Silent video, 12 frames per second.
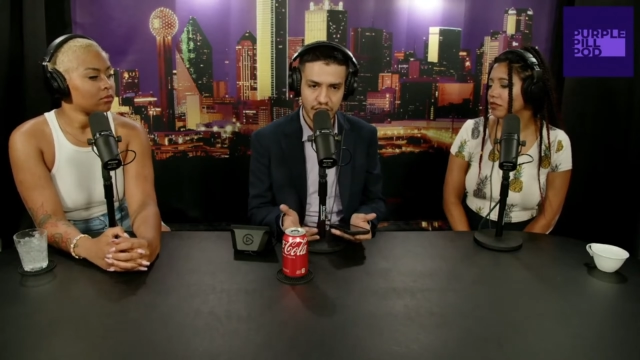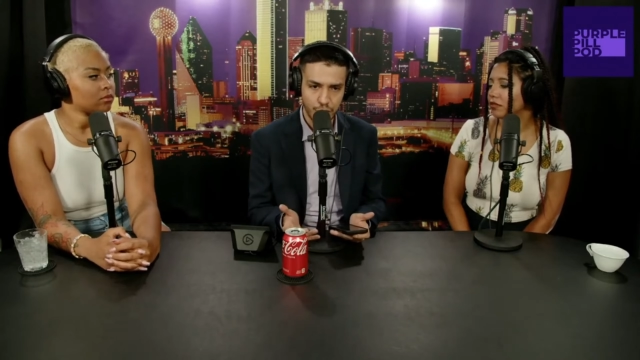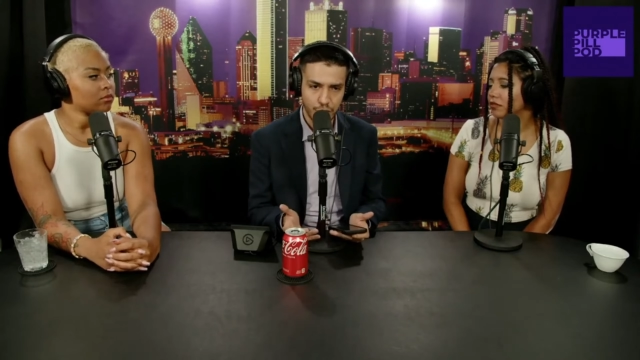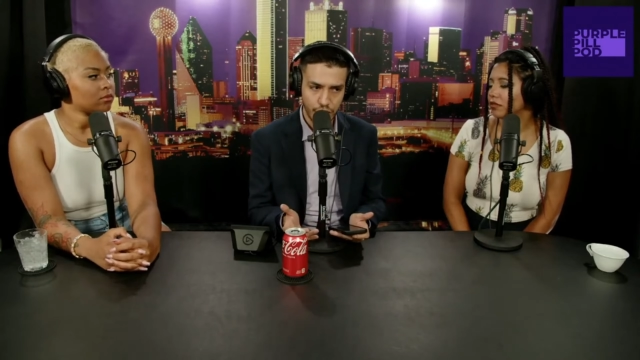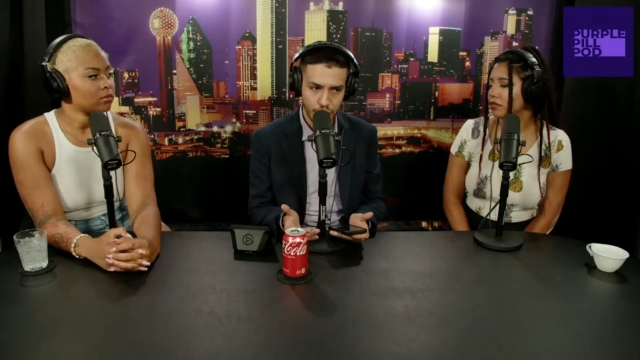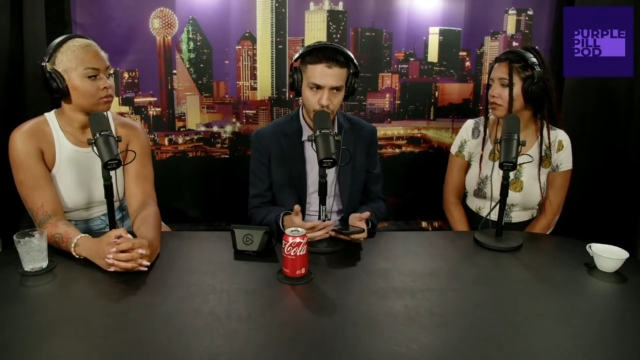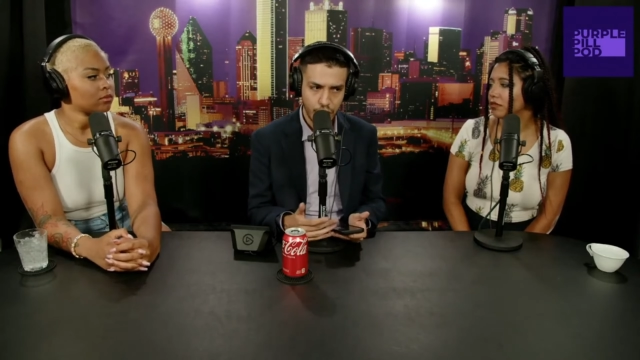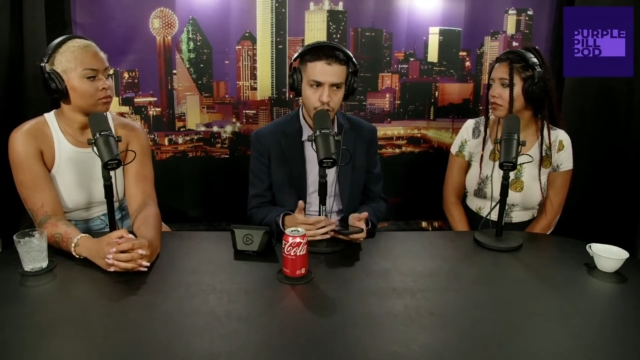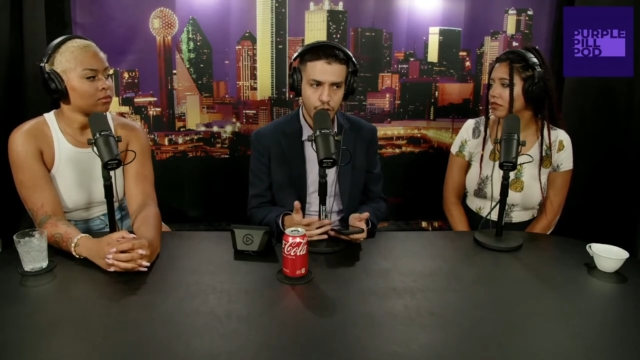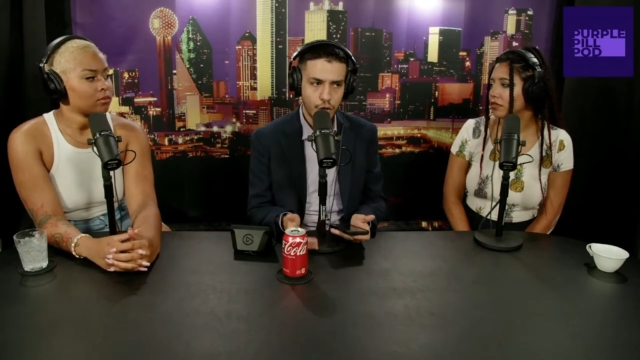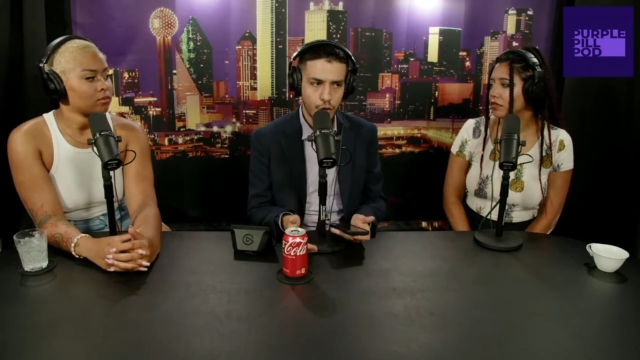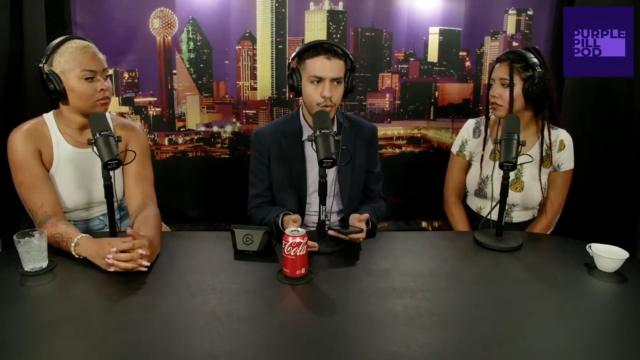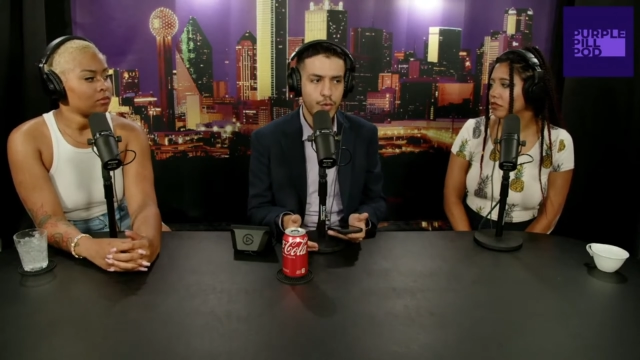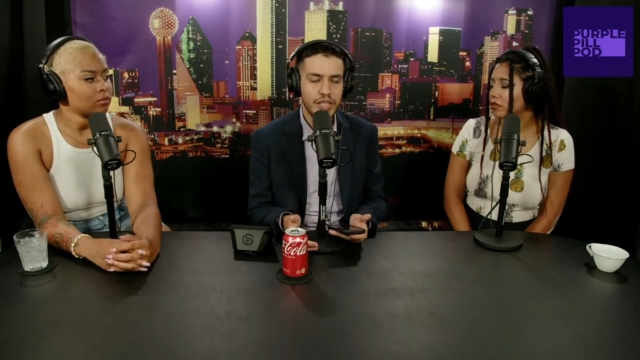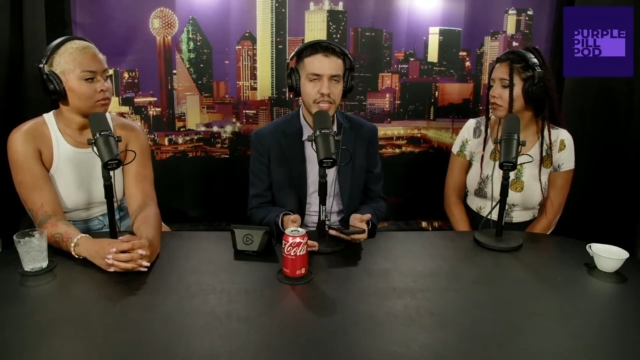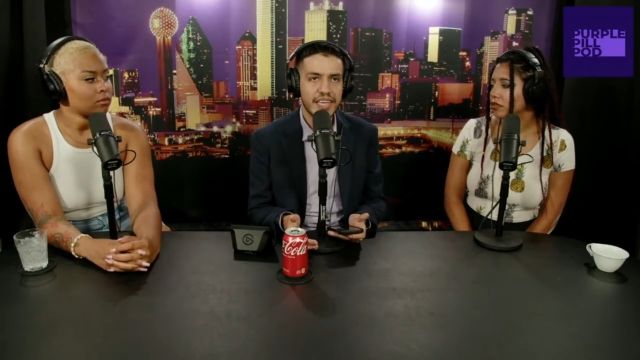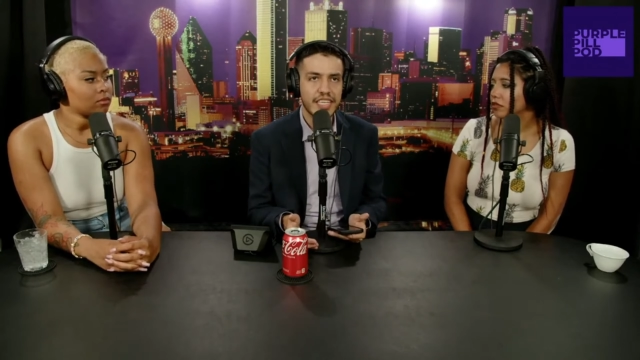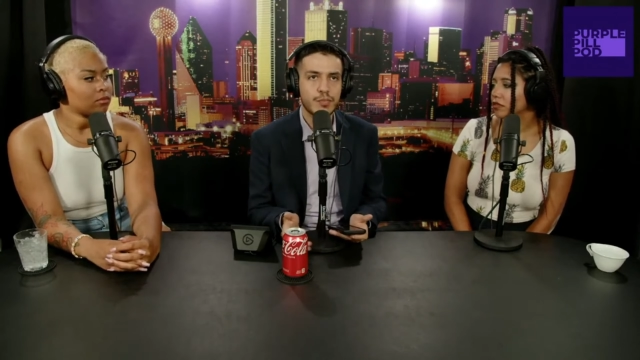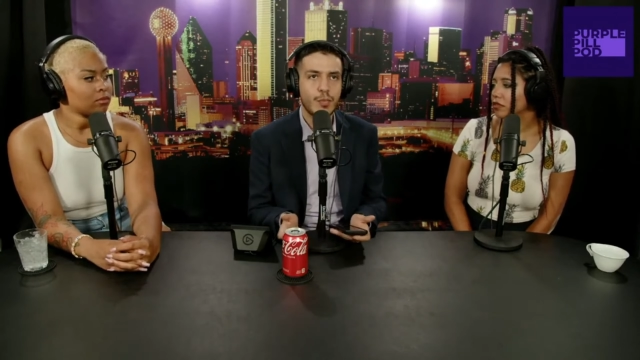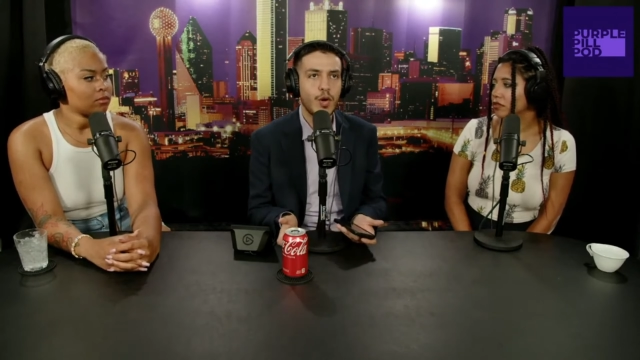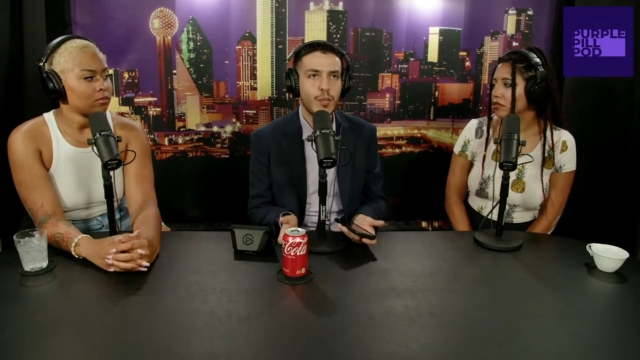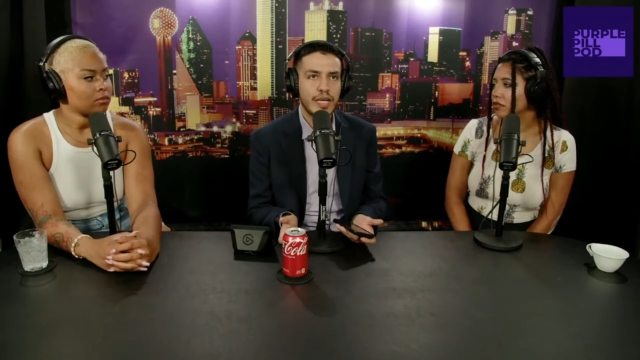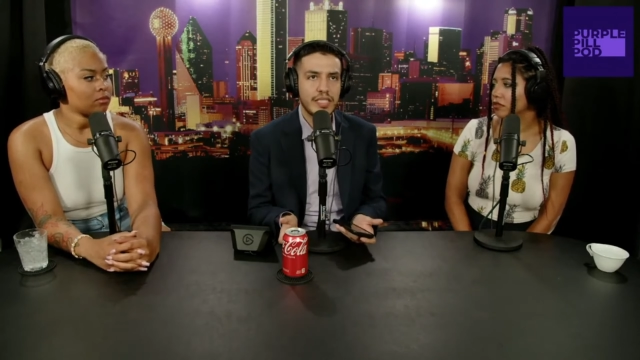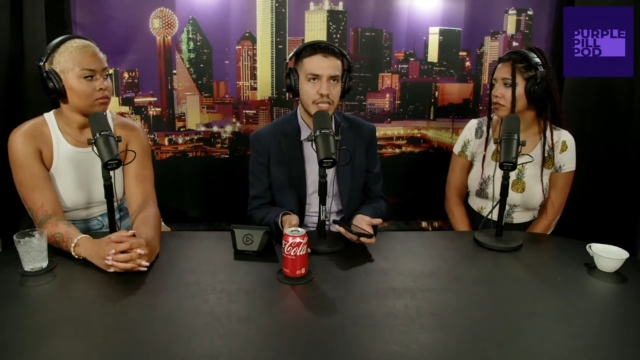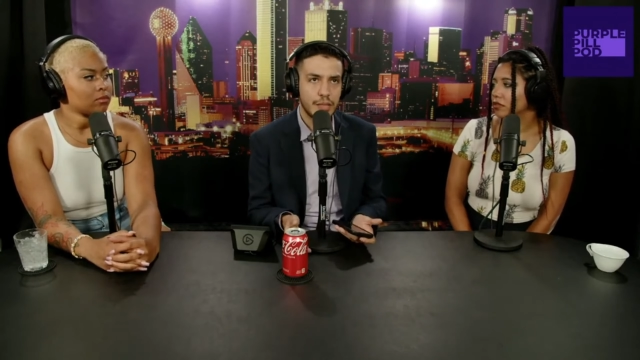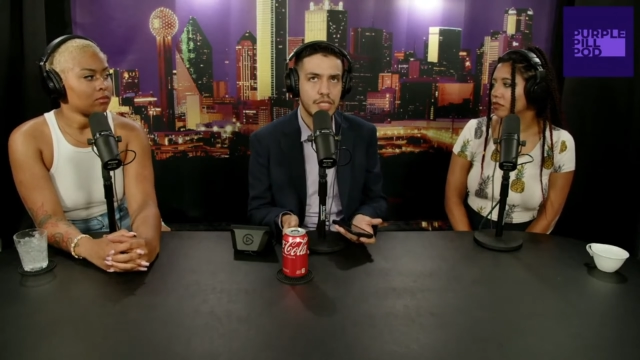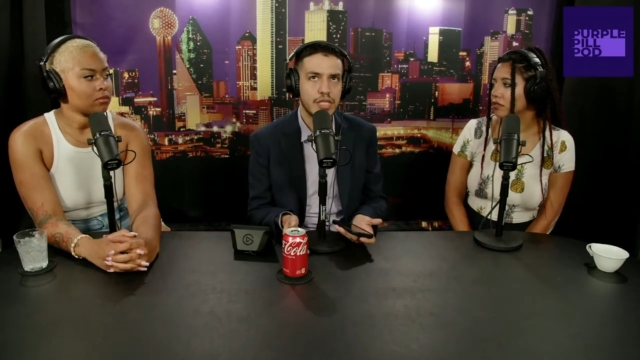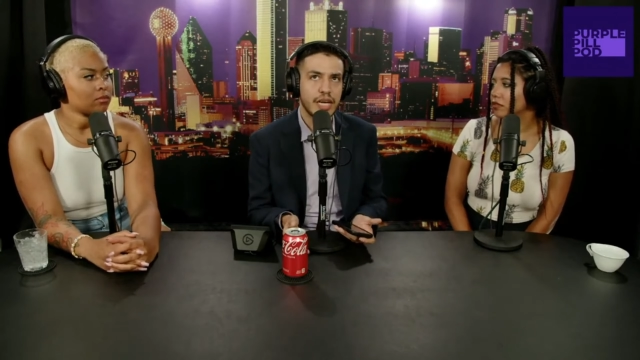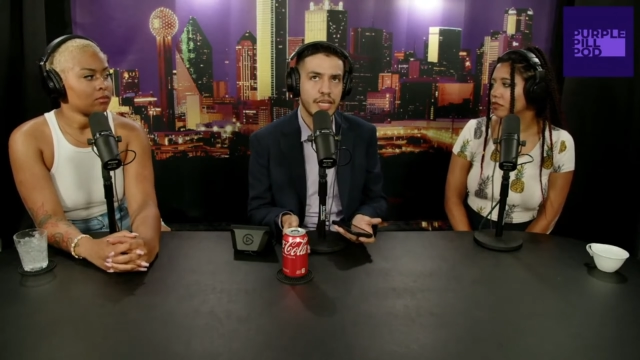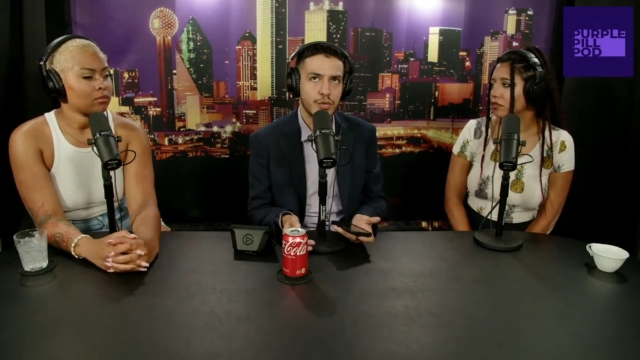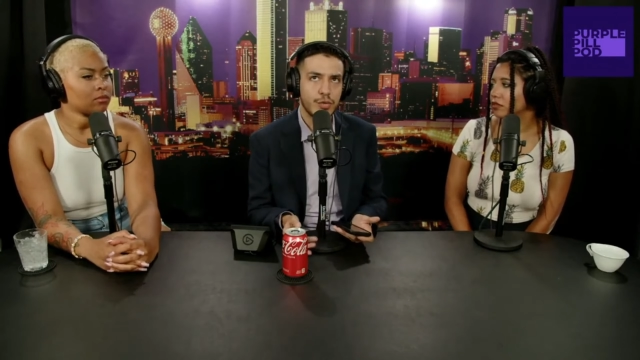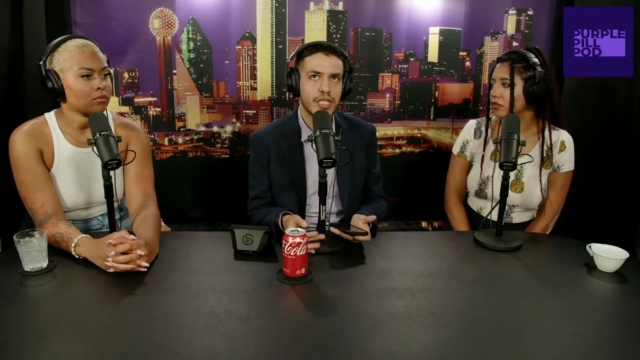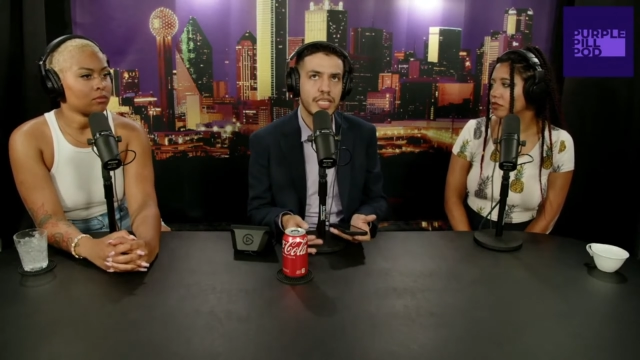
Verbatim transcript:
Speaker 1: I just want to know who do we think is more messed up today? Do we